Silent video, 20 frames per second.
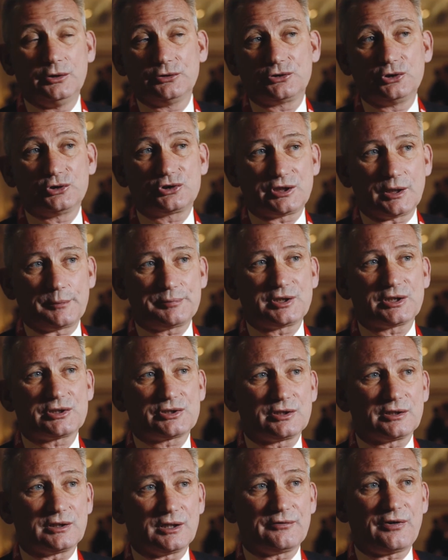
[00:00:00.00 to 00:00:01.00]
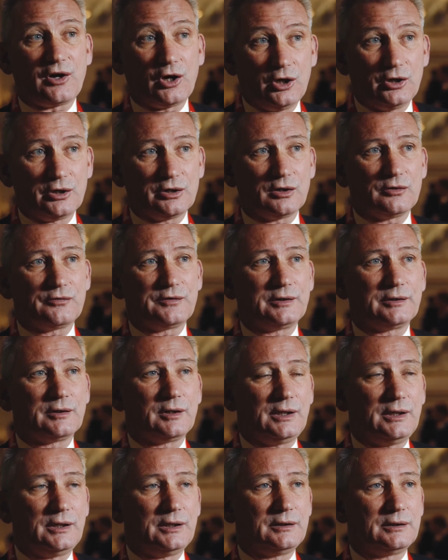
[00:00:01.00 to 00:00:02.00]
two subjects that I've heard of in
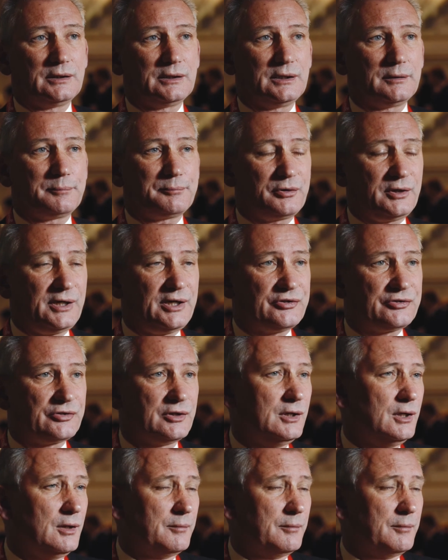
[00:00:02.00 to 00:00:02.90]
the press